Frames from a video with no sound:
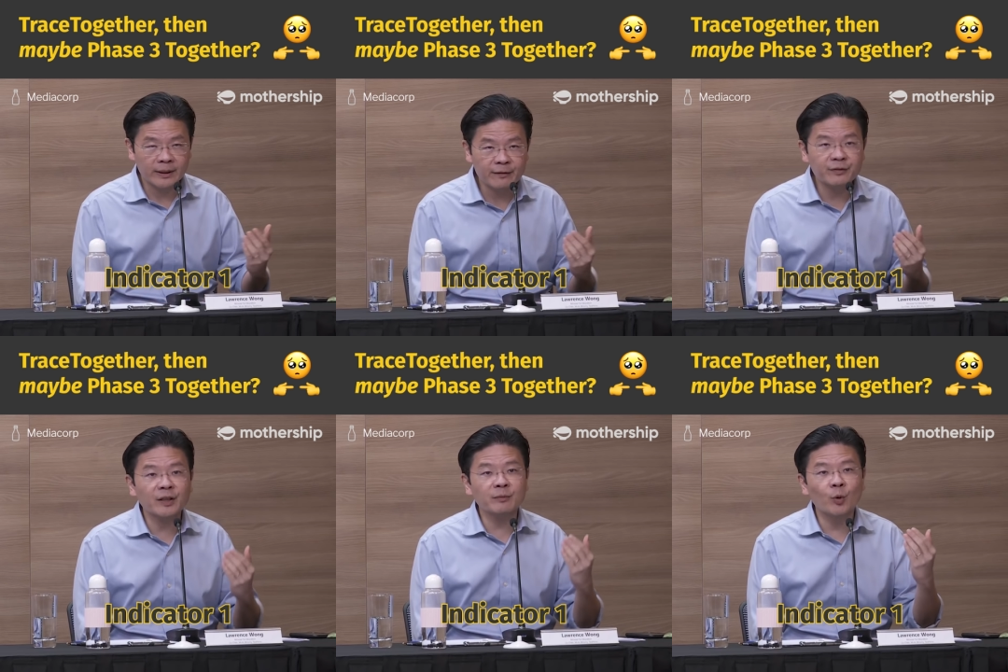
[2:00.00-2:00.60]

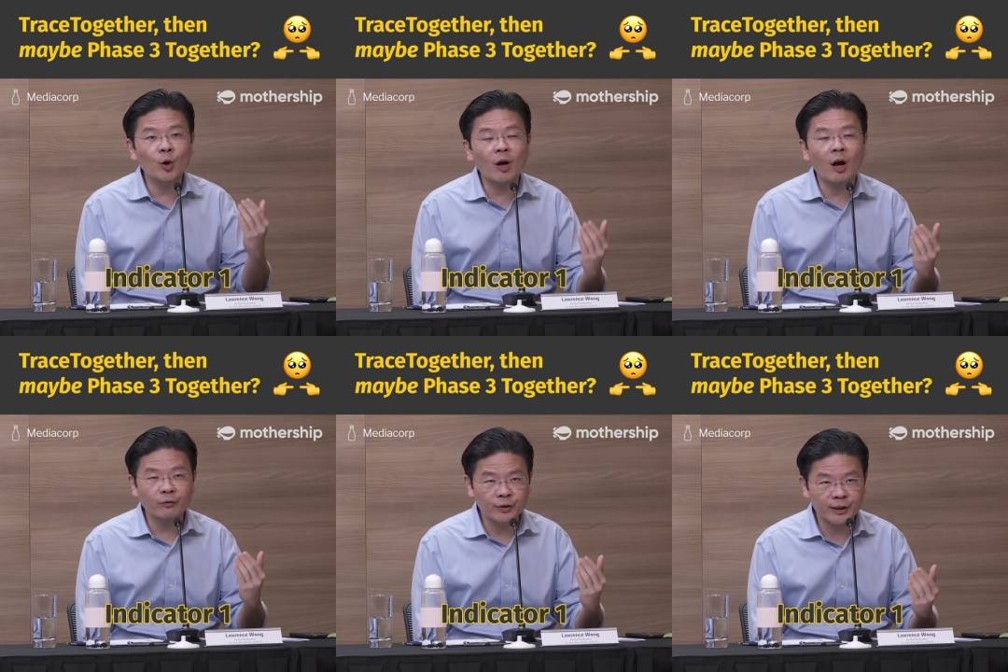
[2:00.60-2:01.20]
gives us more
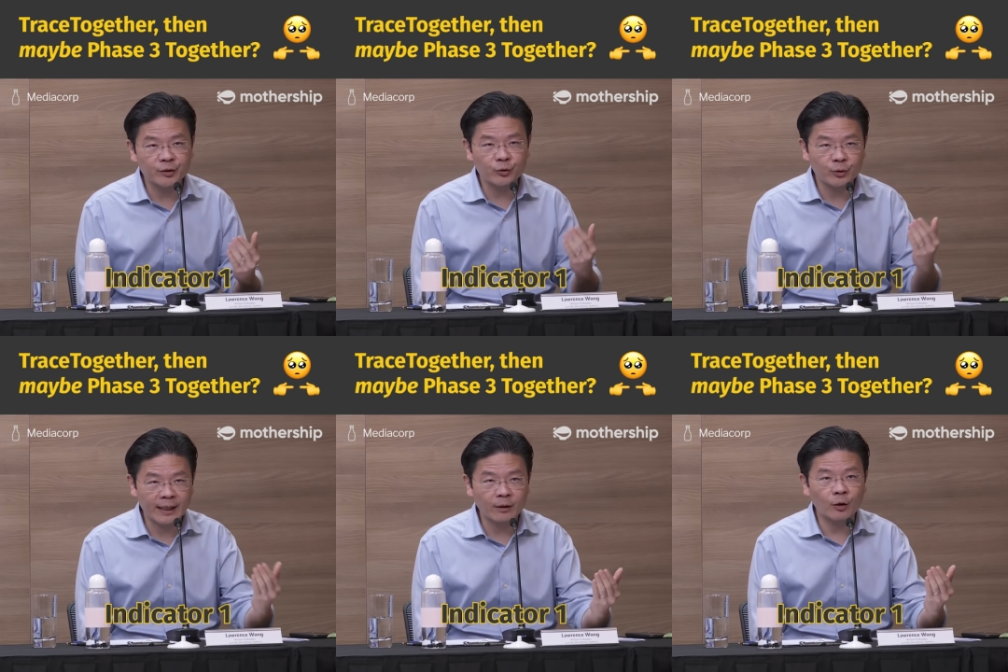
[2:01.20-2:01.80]
confidence to
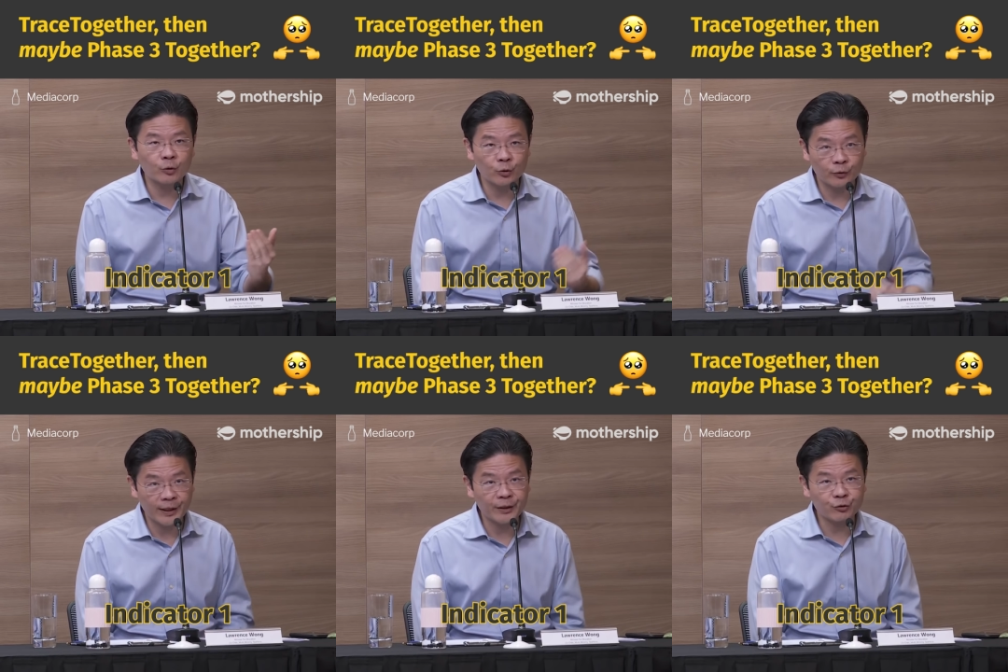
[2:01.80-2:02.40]
get on to
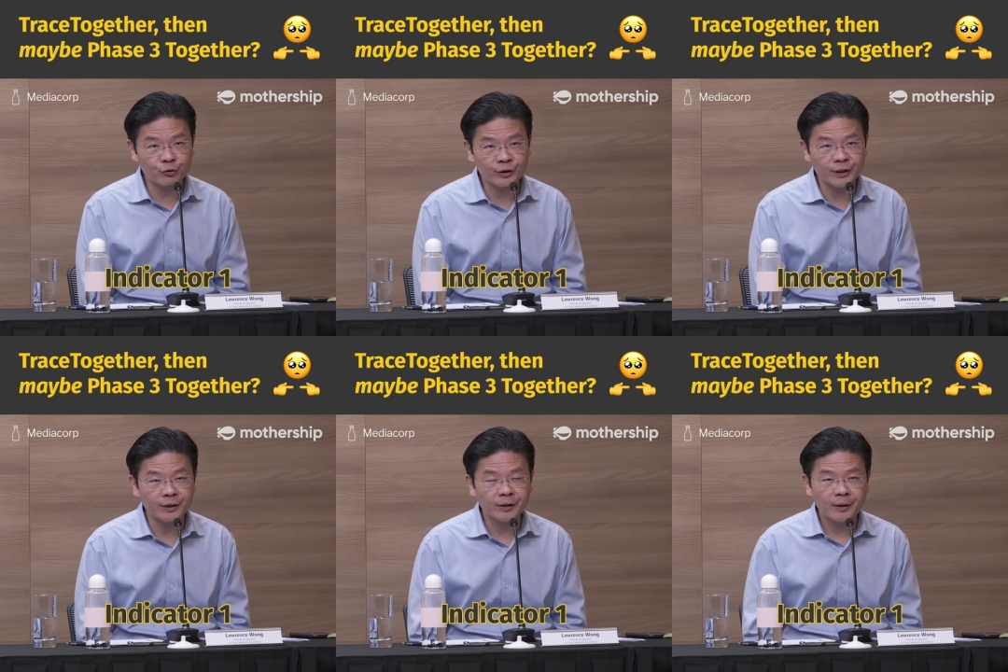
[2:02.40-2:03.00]
phase 3.